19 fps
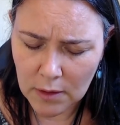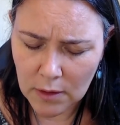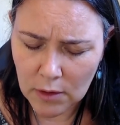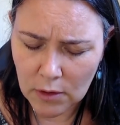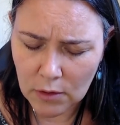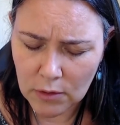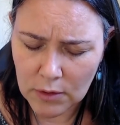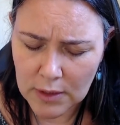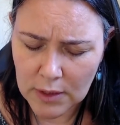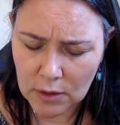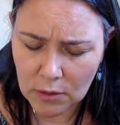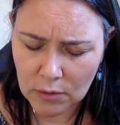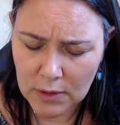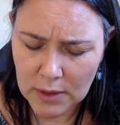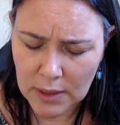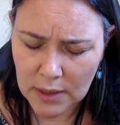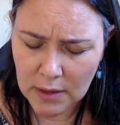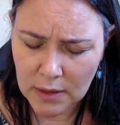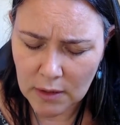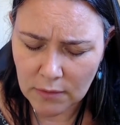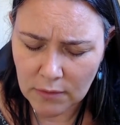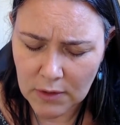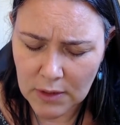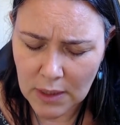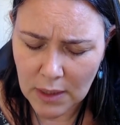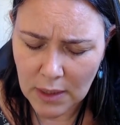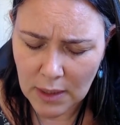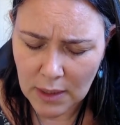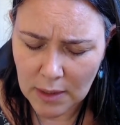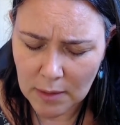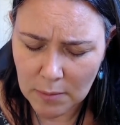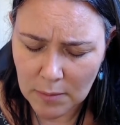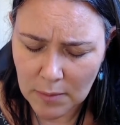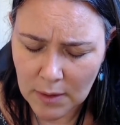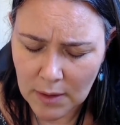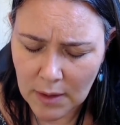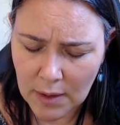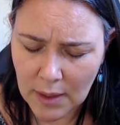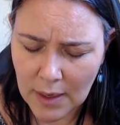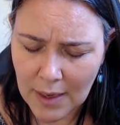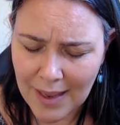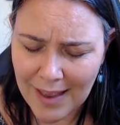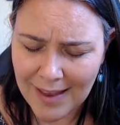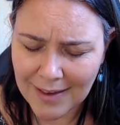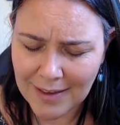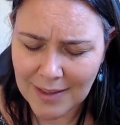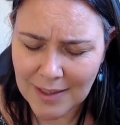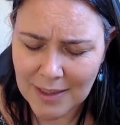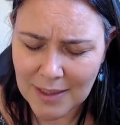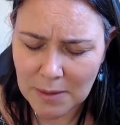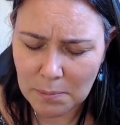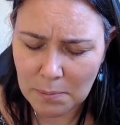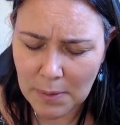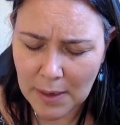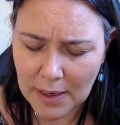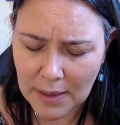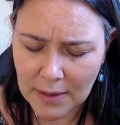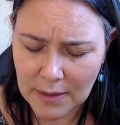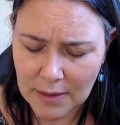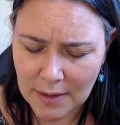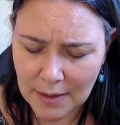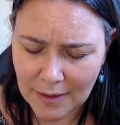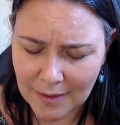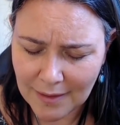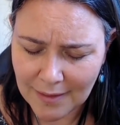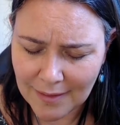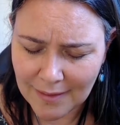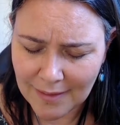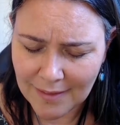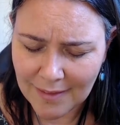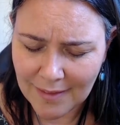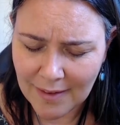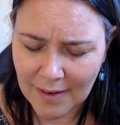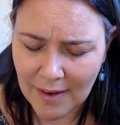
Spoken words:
losing all sense of time, expecting